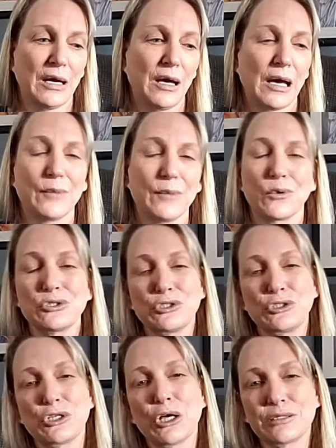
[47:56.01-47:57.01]
and we're
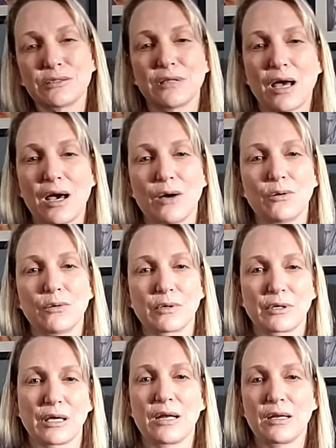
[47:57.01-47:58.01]
just now
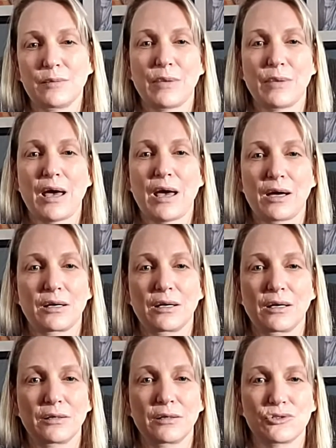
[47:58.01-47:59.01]
getting back
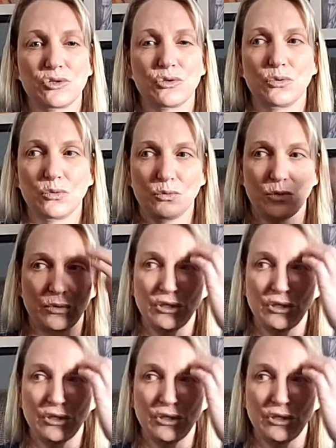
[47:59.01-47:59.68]
to